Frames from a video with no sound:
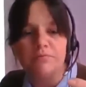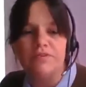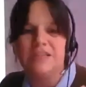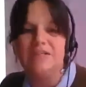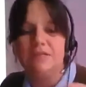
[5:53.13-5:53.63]

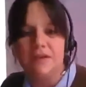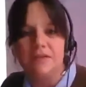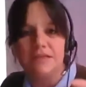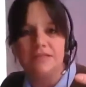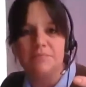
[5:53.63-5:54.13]
seeing
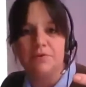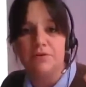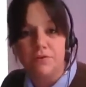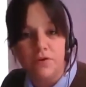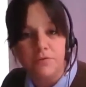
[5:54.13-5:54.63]
things as
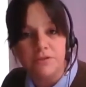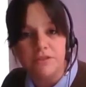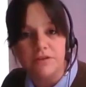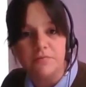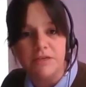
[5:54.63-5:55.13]

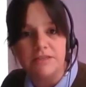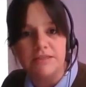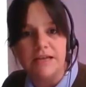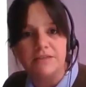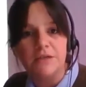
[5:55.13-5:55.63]
performative
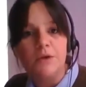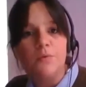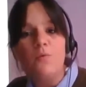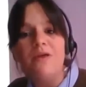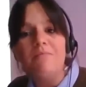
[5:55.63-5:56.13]
means that
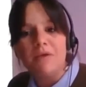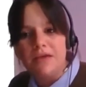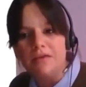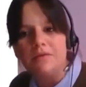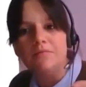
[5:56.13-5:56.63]
we
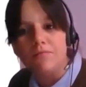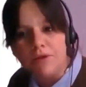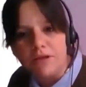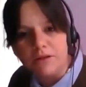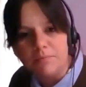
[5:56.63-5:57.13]
make them
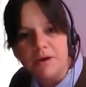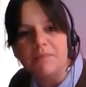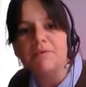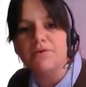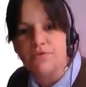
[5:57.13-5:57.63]
real
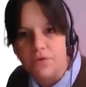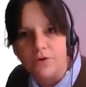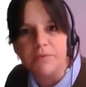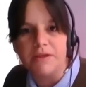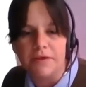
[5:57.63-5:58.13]
by
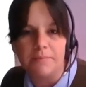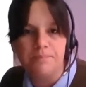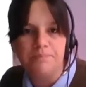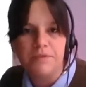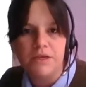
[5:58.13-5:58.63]
performing
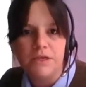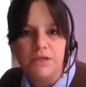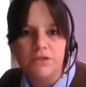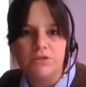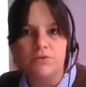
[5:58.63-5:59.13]
them.
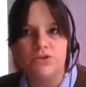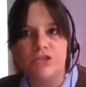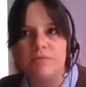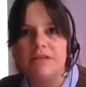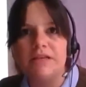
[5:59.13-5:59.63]
So
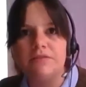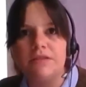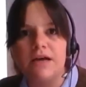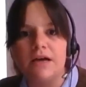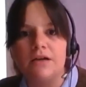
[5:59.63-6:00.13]
she
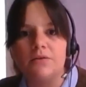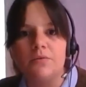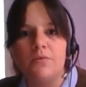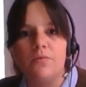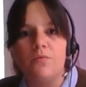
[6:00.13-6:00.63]
believes that
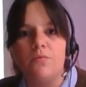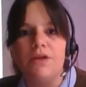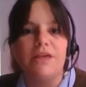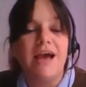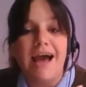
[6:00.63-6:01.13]

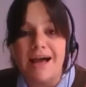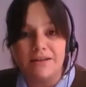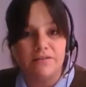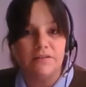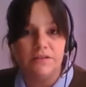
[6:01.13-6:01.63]
we
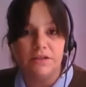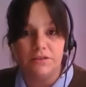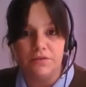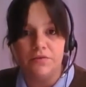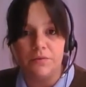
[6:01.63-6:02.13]
act
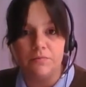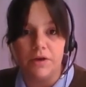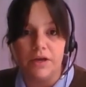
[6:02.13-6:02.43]
in different